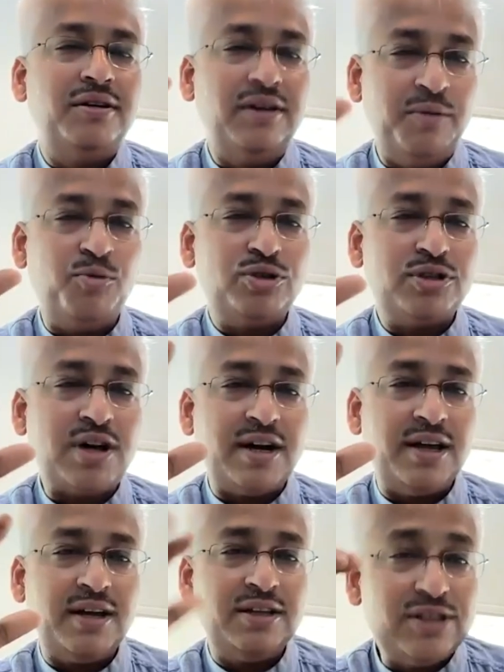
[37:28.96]
Nemo's
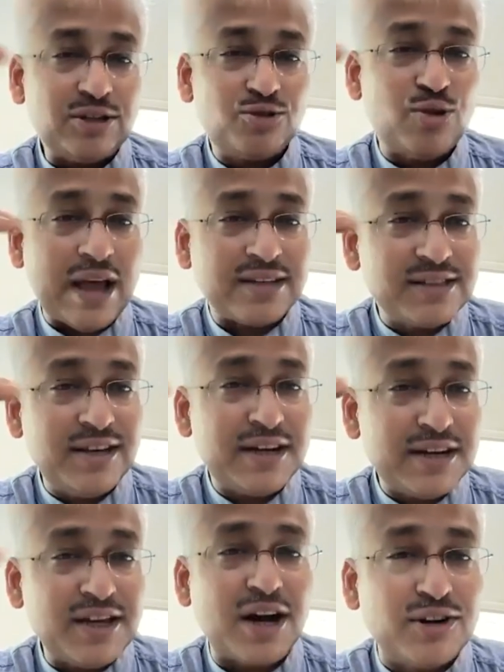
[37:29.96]
Garden is just to
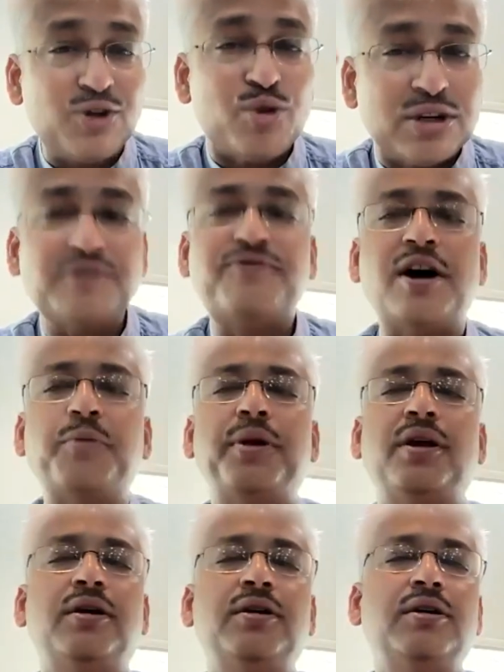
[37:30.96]
accelerate the underwater
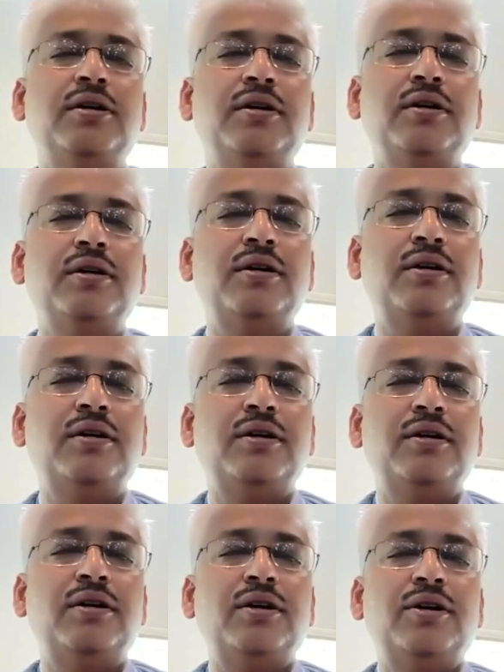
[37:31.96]
farming.
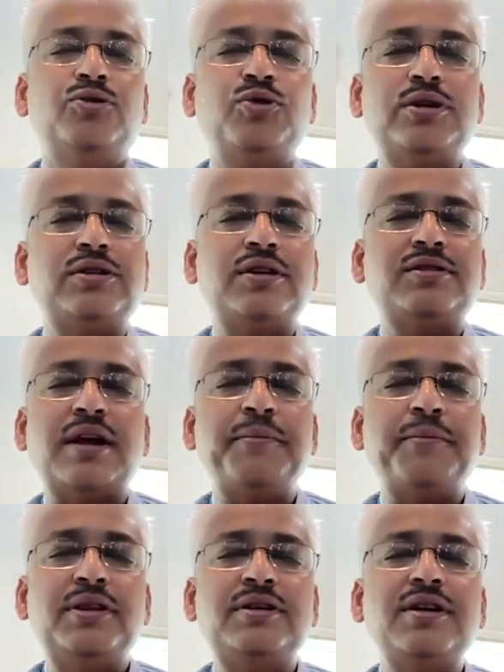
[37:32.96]
So I
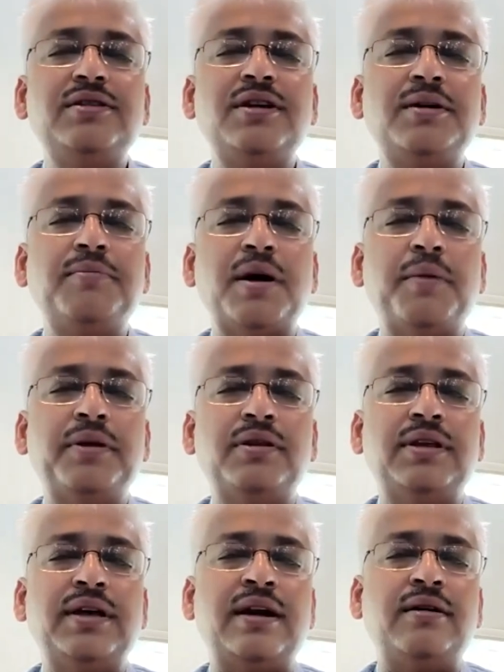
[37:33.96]
mean, these are
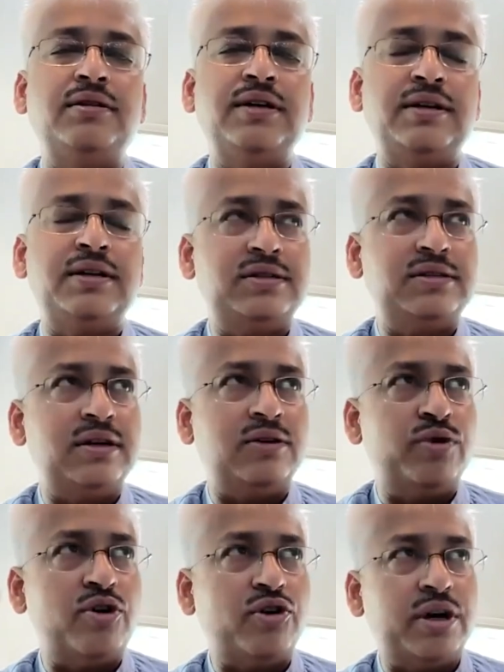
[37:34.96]
there is
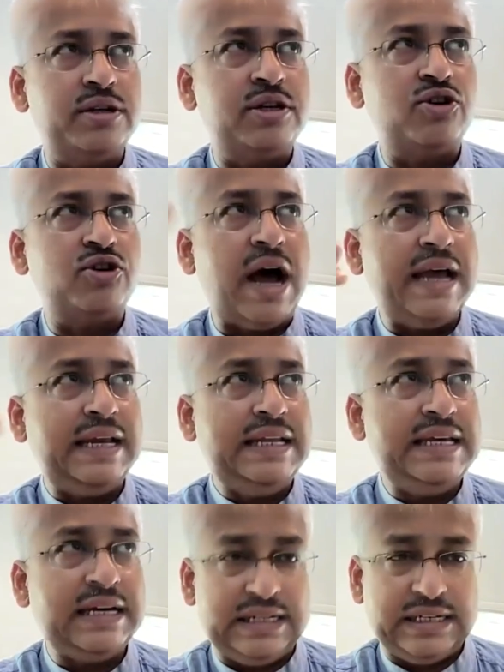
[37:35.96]
one organization called
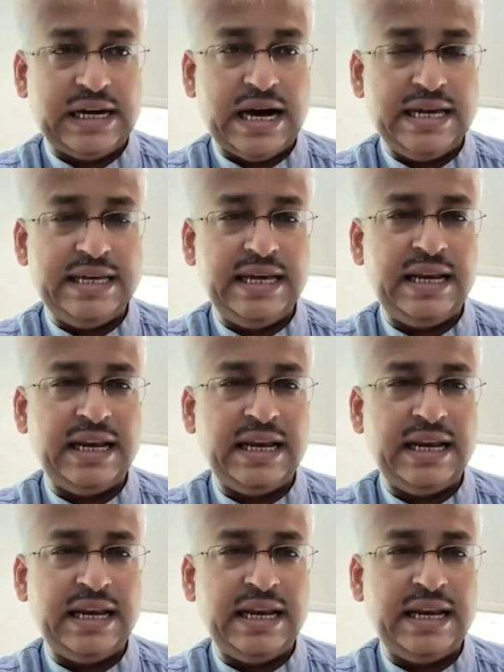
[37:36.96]
ILIAD, I